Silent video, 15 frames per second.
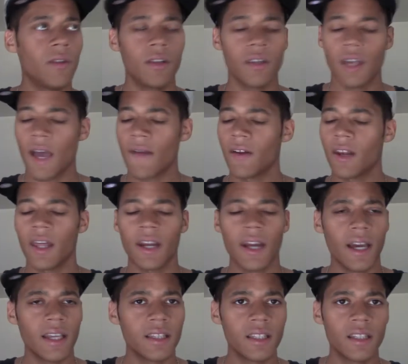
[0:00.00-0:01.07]
have a lot of
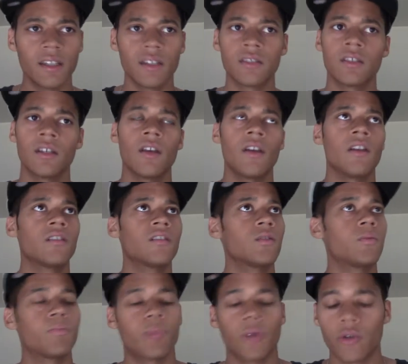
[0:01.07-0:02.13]
ideas,
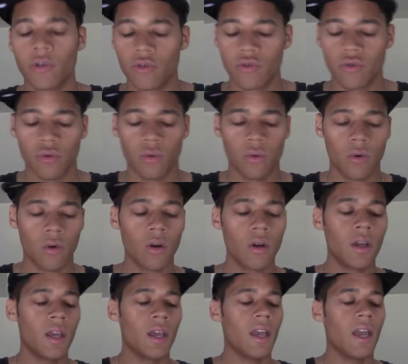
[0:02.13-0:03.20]
spiritual,
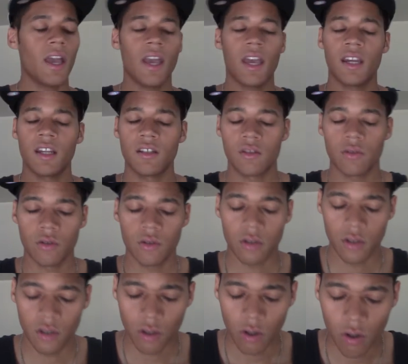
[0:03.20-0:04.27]
and into
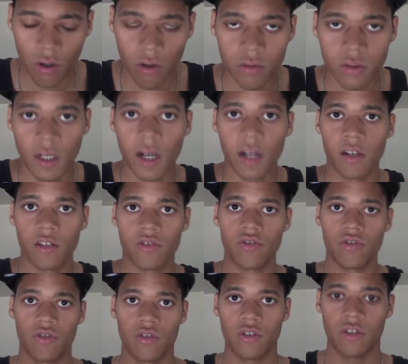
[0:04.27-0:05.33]
the occult
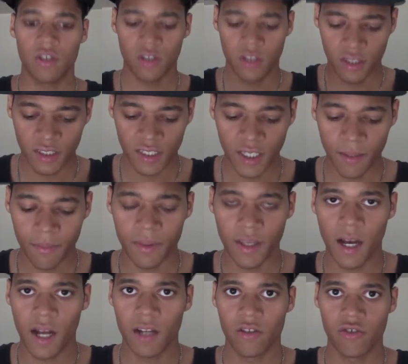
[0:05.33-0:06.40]
knowledge, into the deep
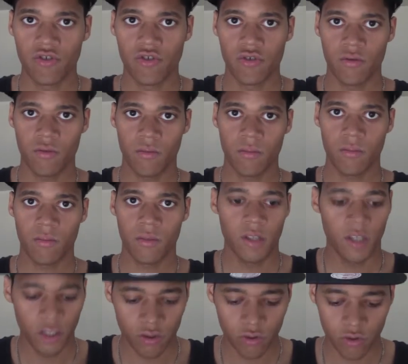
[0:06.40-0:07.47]
knowledge,
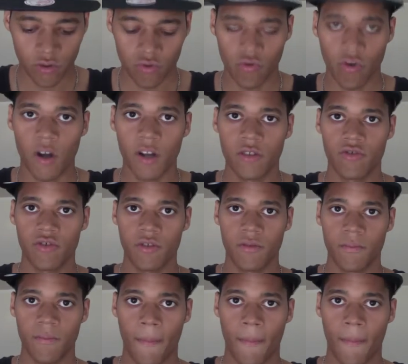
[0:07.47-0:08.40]
into astrology.